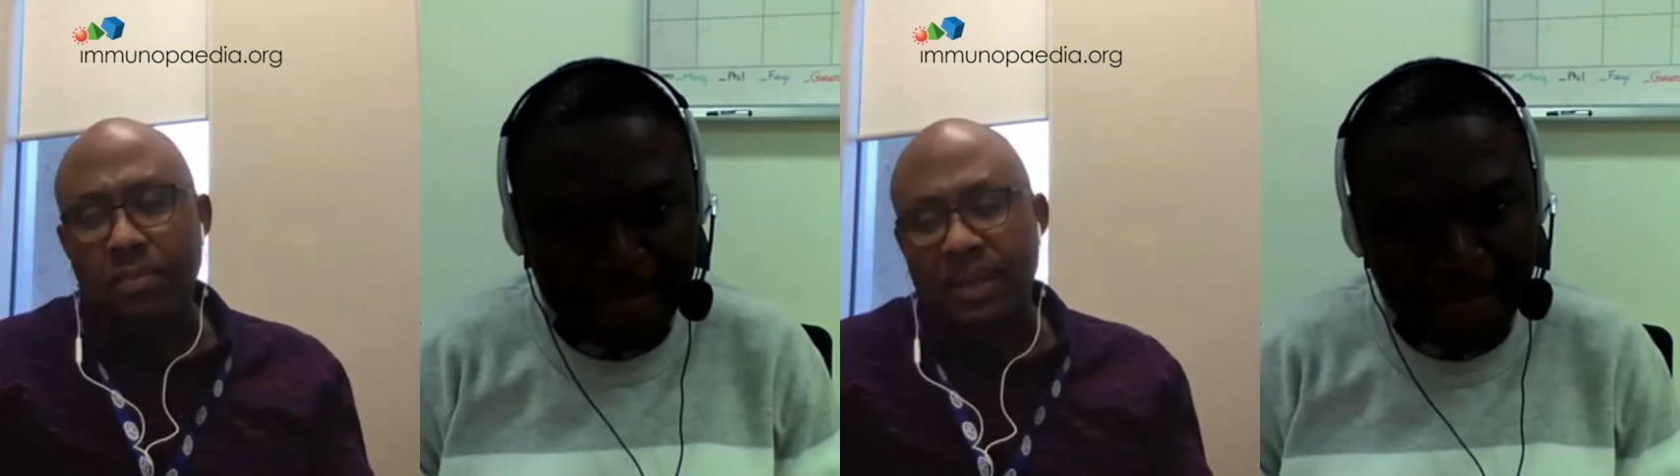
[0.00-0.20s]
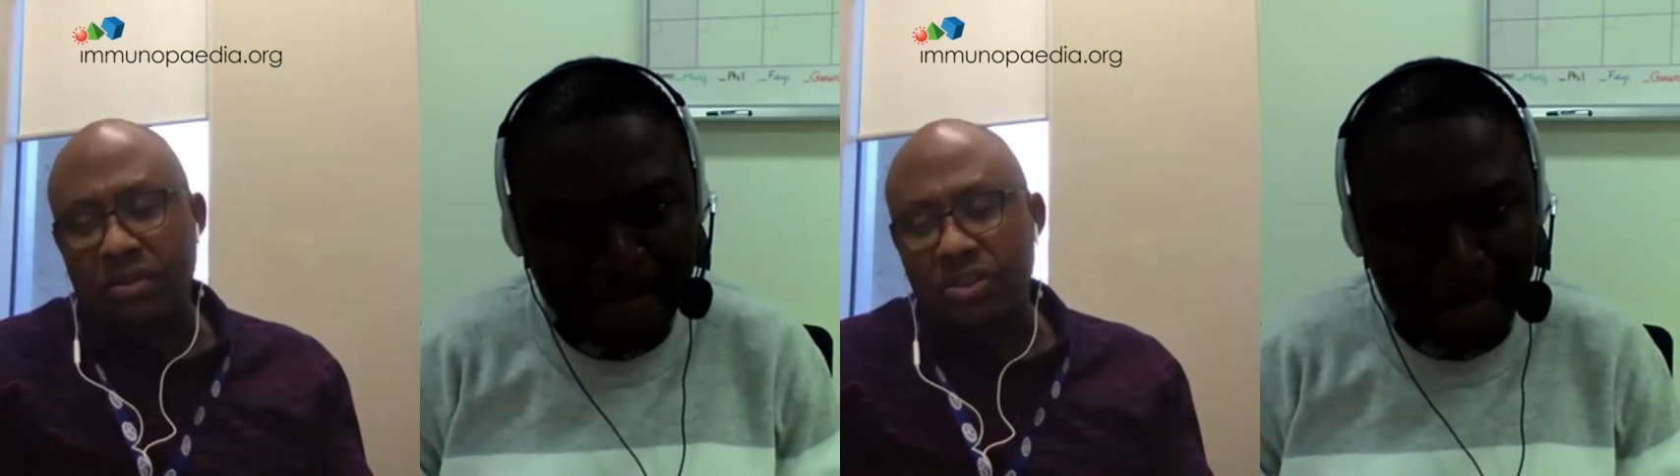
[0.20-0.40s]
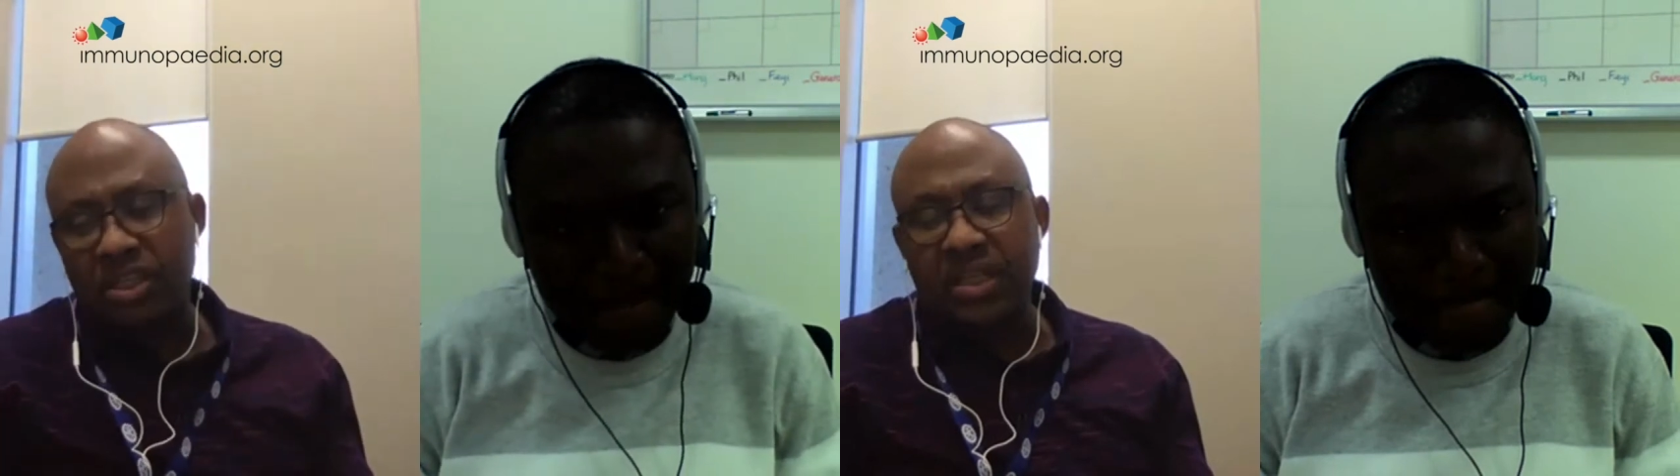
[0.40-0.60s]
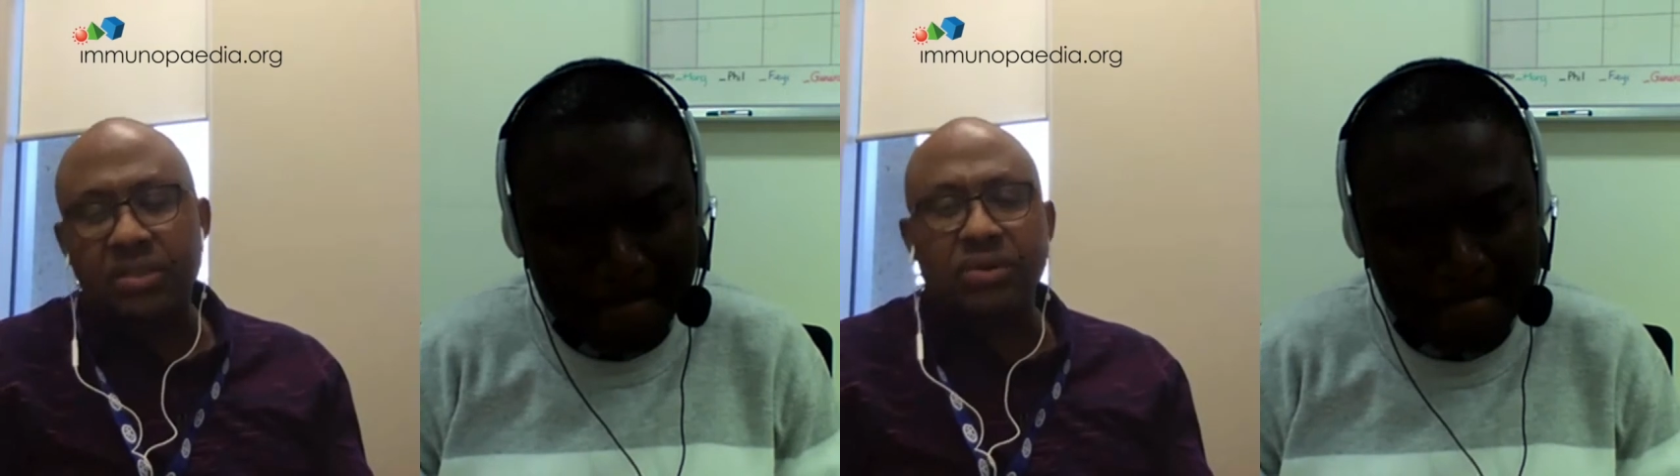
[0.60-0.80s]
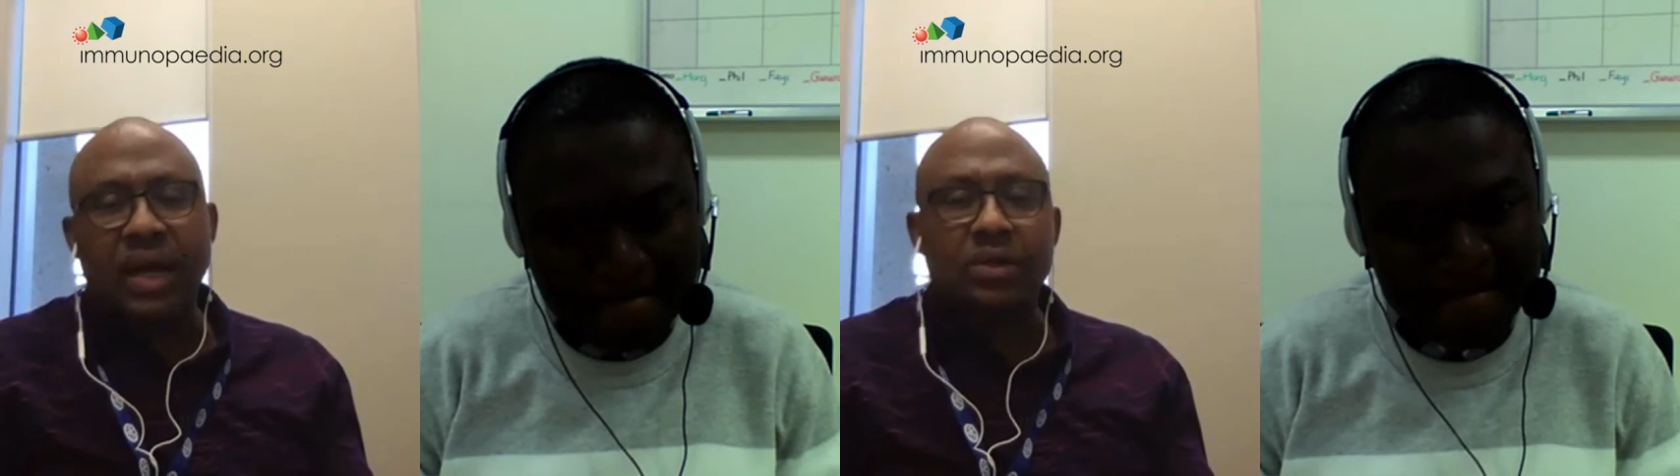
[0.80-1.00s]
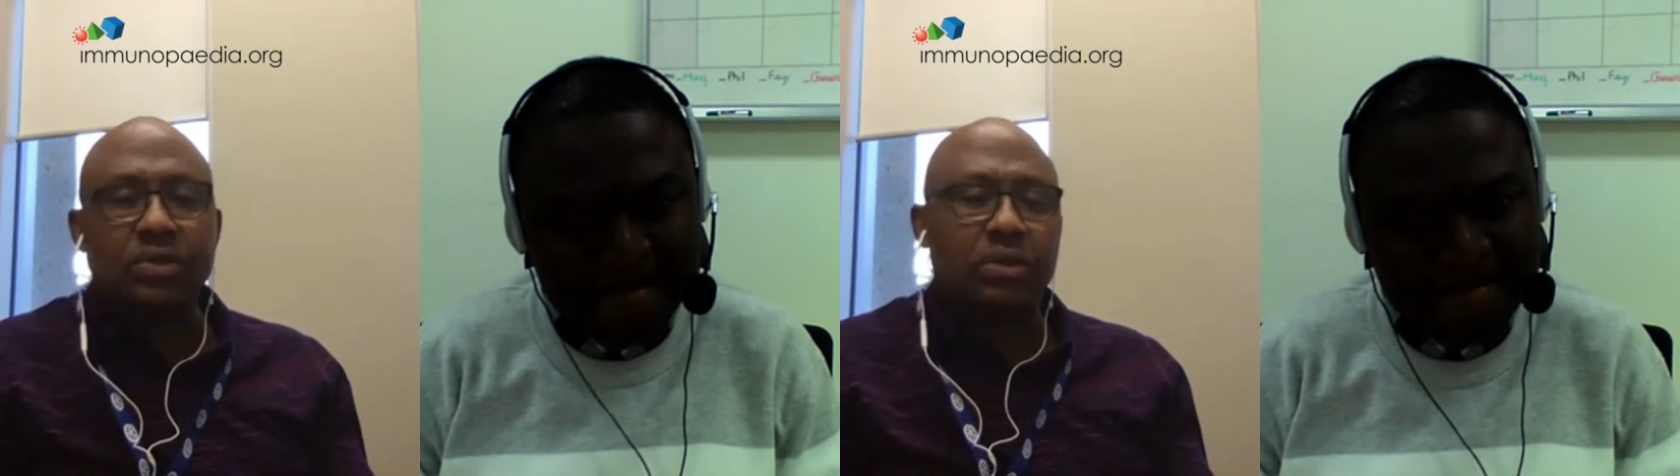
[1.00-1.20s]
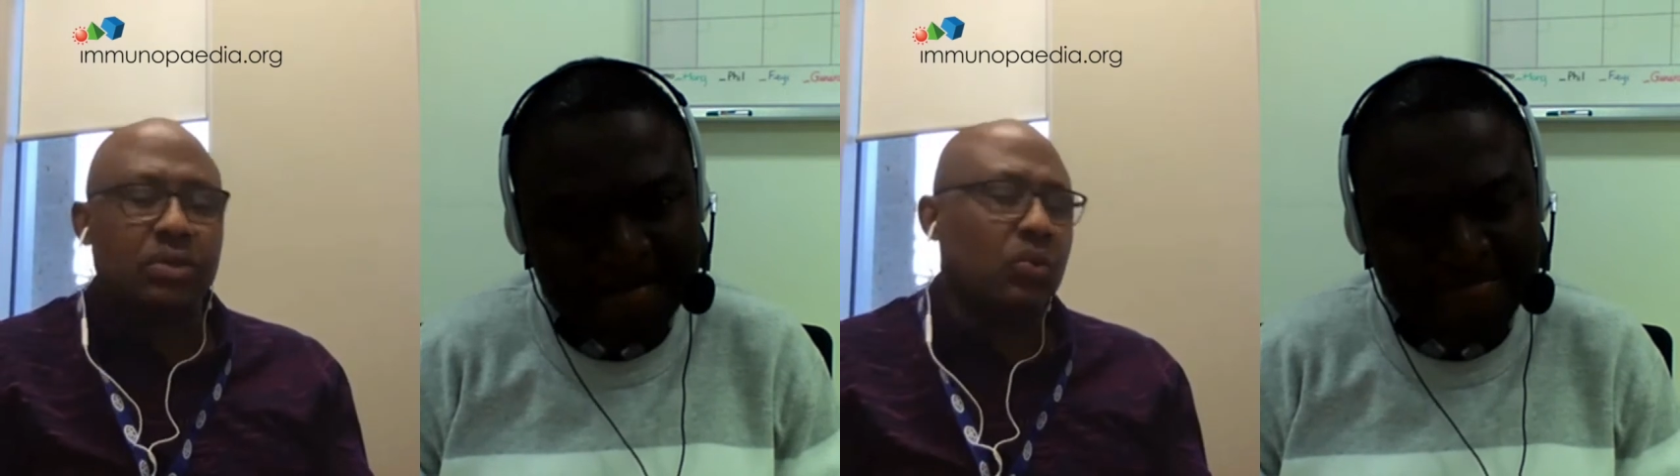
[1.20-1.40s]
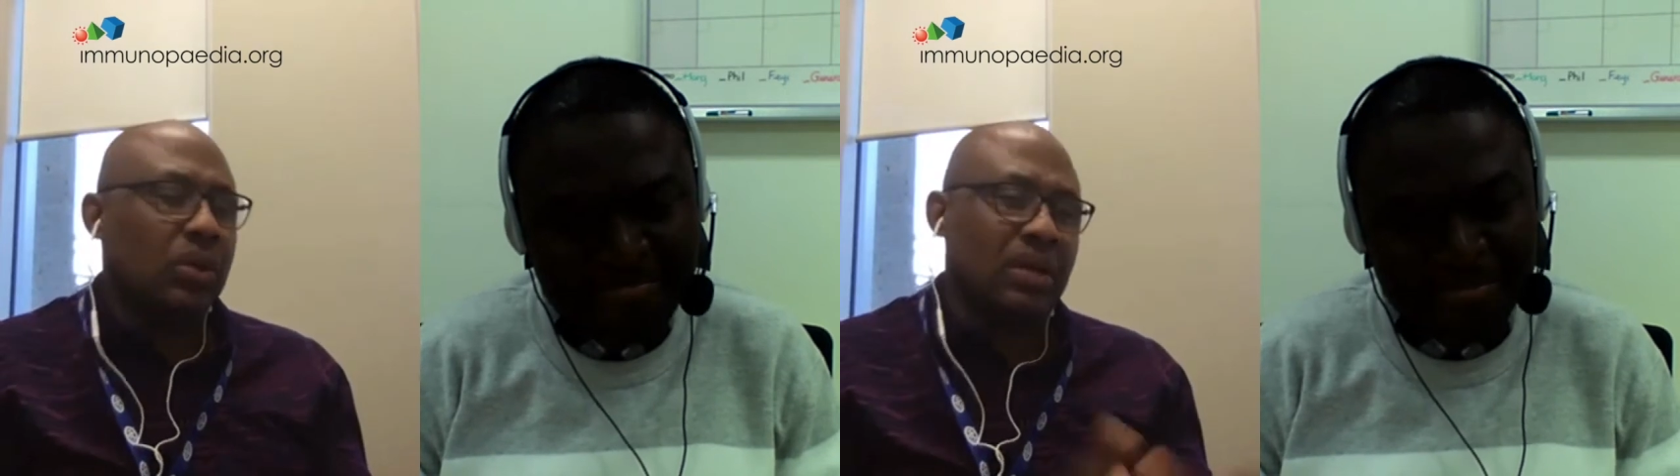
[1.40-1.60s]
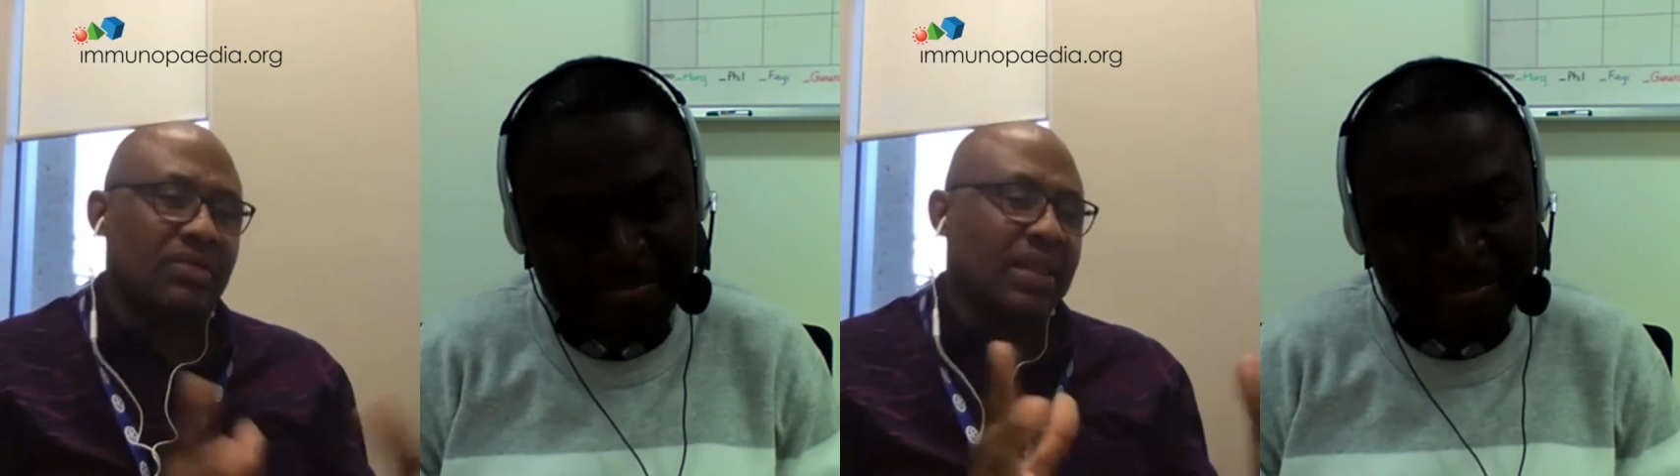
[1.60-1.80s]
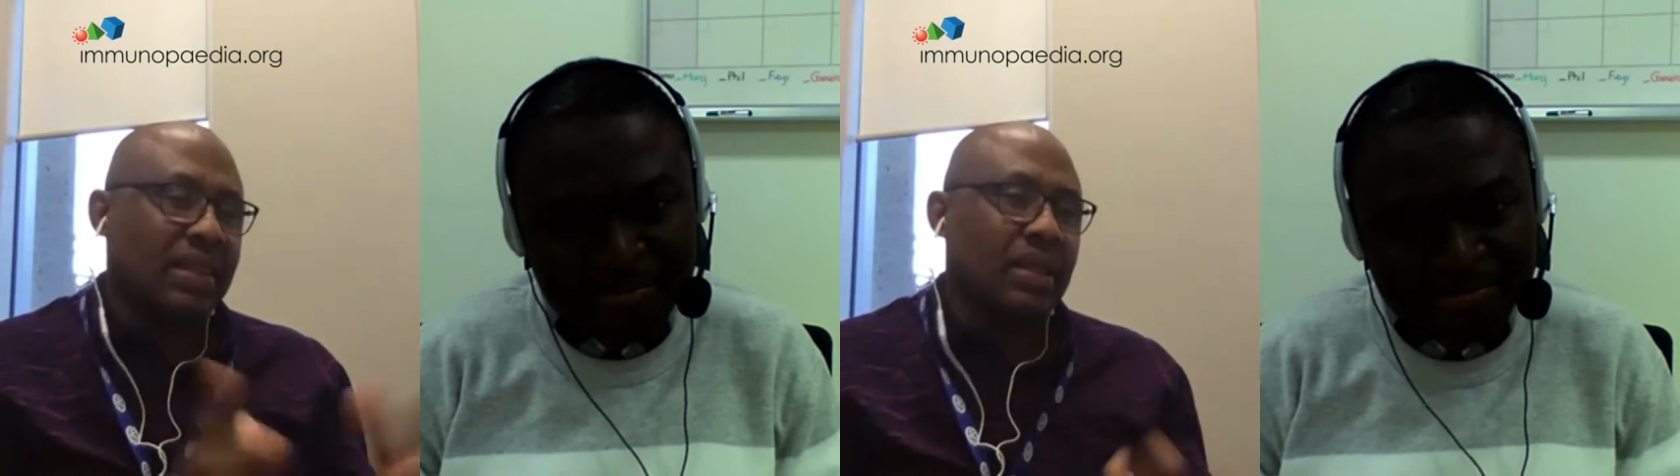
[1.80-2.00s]
pathogen interactions,
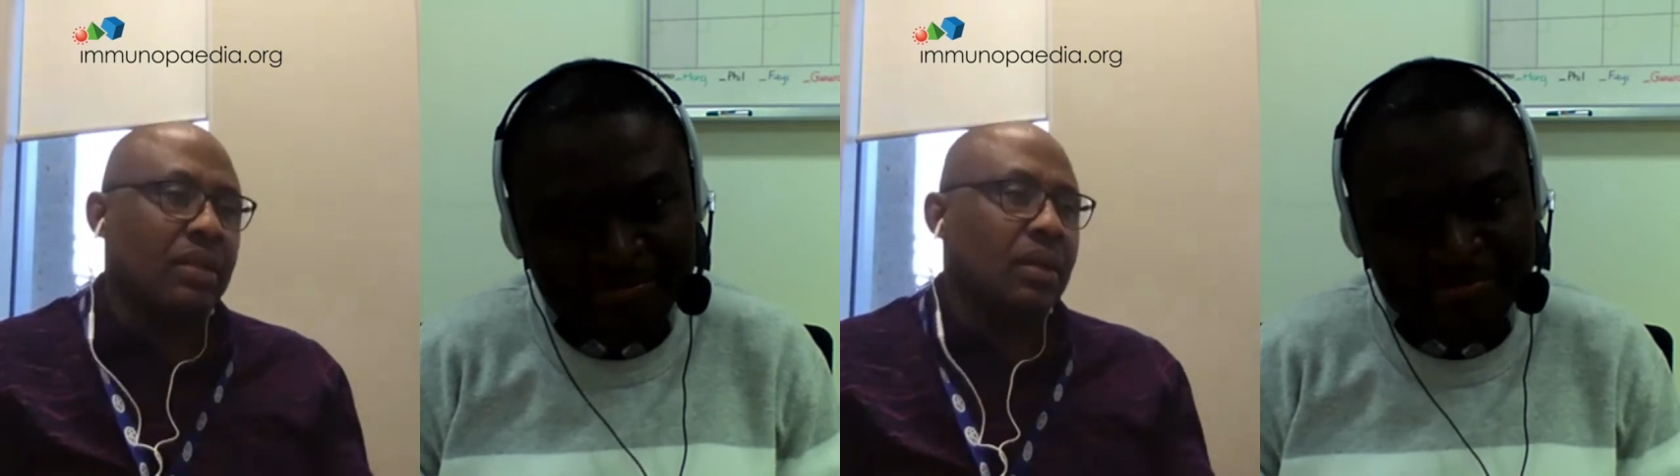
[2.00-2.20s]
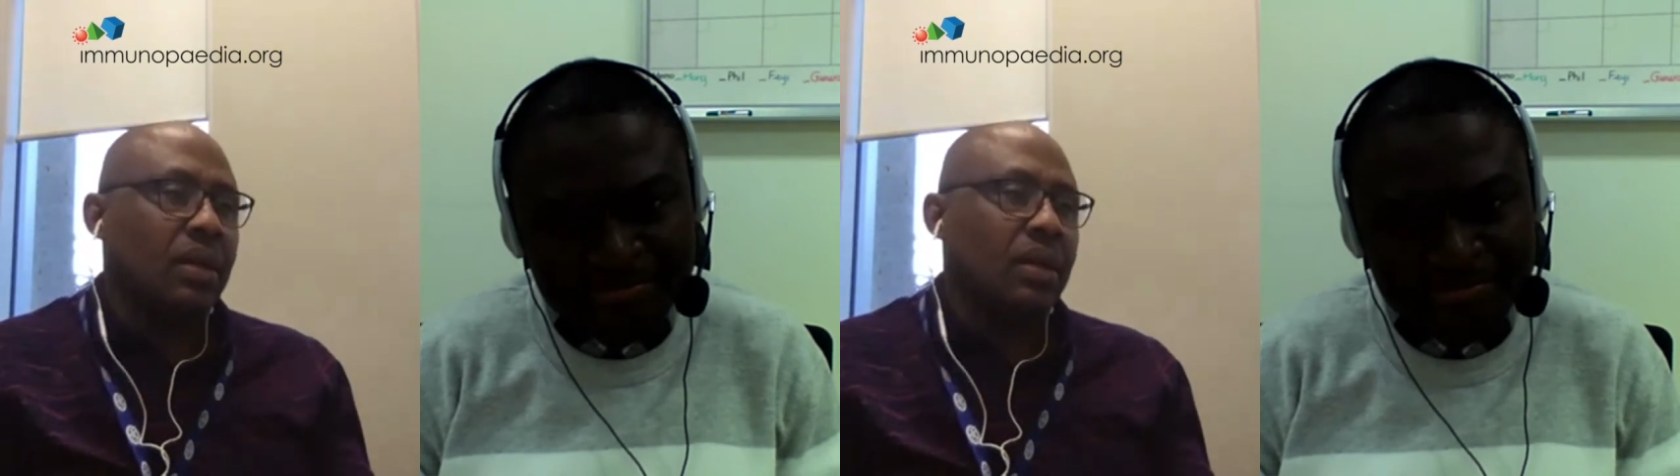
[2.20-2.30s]
whatever thing,